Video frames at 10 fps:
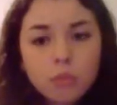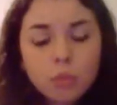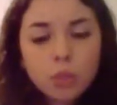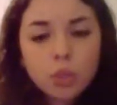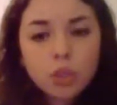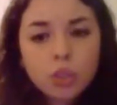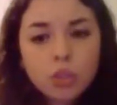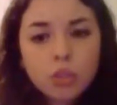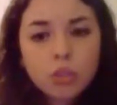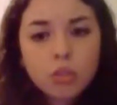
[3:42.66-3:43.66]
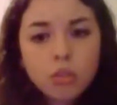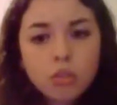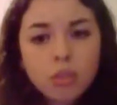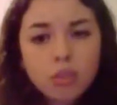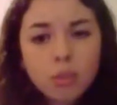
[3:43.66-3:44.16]
which is,
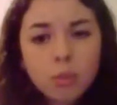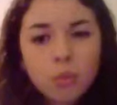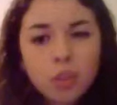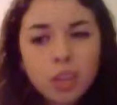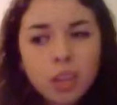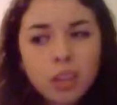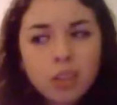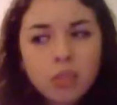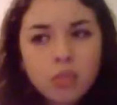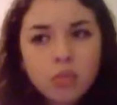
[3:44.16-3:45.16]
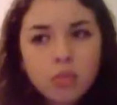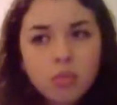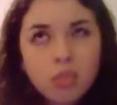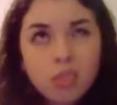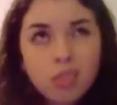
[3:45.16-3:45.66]
more like
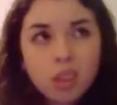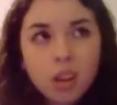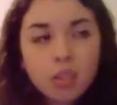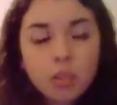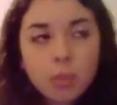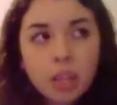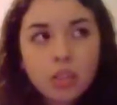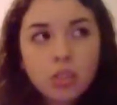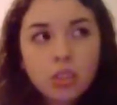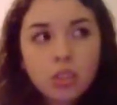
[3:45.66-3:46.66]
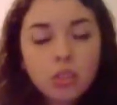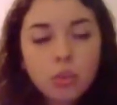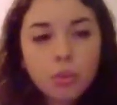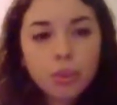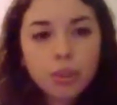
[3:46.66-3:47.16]
doctor, patient,
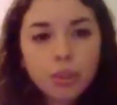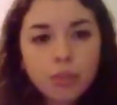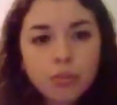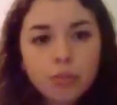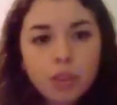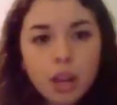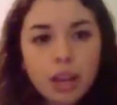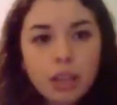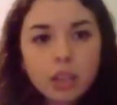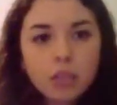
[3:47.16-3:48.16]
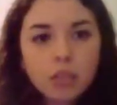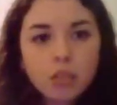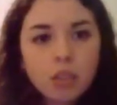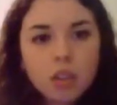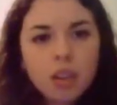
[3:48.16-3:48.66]
lawyer, client,
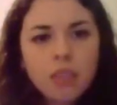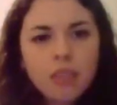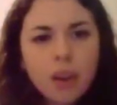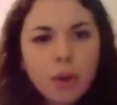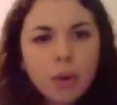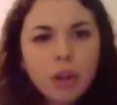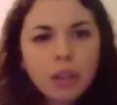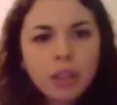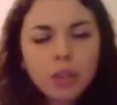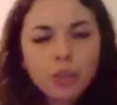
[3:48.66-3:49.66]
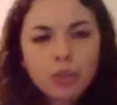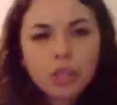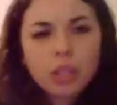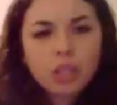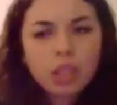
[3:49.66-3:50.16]
that whole kind of thing.
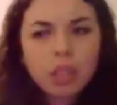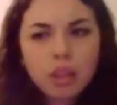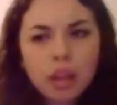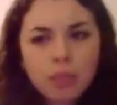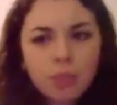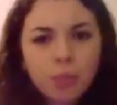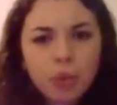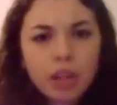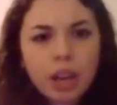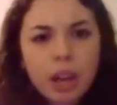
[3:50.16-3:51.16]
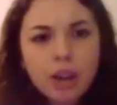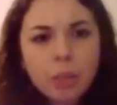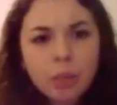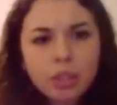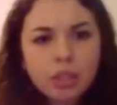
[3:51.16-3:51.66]
Usually it's like one
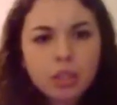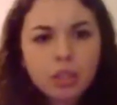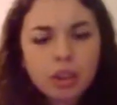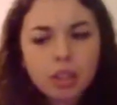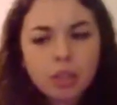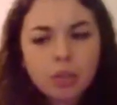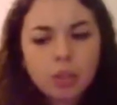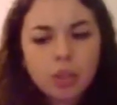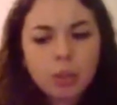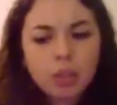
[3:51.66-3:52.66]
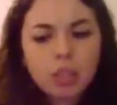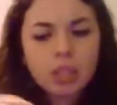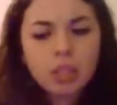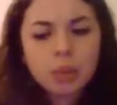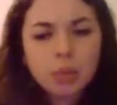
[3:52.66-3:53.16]
higher person talking to another person,
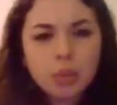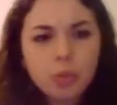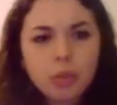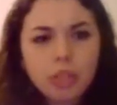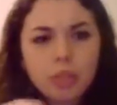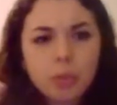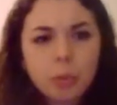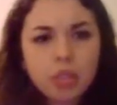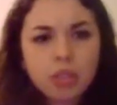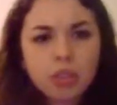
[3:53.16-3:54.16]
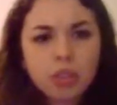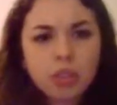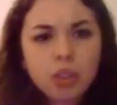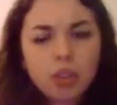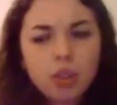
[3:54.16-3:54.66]
like this person wants information
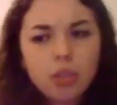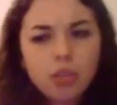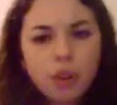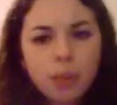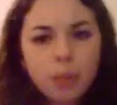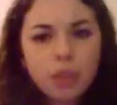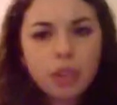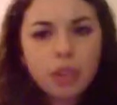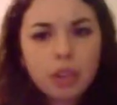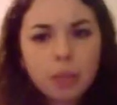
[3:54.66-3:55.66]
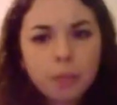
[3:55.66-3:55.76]
from the